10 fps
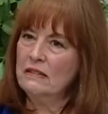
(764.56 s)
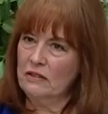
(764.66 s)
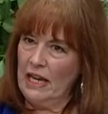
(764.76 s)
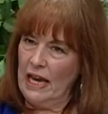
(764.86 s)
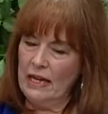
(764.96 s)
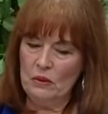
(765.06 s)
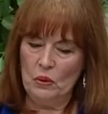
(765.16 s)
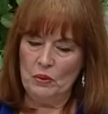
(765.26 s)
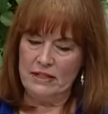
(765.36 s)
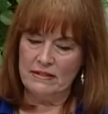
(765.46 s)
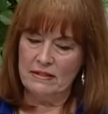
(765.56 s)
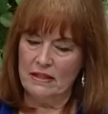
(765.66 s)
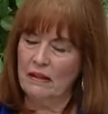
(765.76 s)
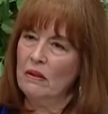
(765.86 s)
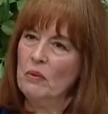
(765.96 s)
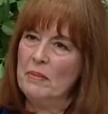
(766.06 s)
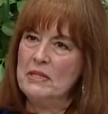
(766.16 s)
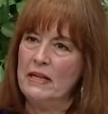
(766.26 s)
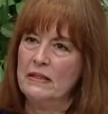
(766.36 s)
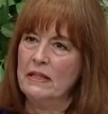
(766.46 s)
Okay, and what is the
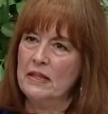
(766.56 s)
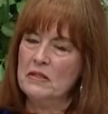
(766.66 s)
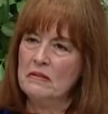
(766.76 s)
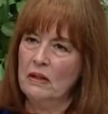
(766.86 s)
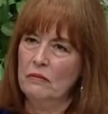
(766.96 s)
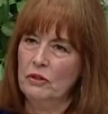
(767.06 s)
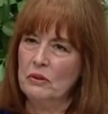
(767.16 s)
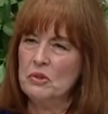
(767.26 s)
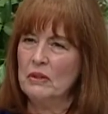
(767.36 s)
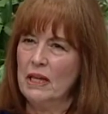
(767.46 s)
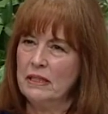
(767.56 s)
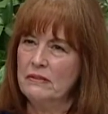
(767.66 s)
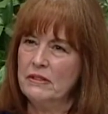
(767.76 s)
website in case our viewers would like to visit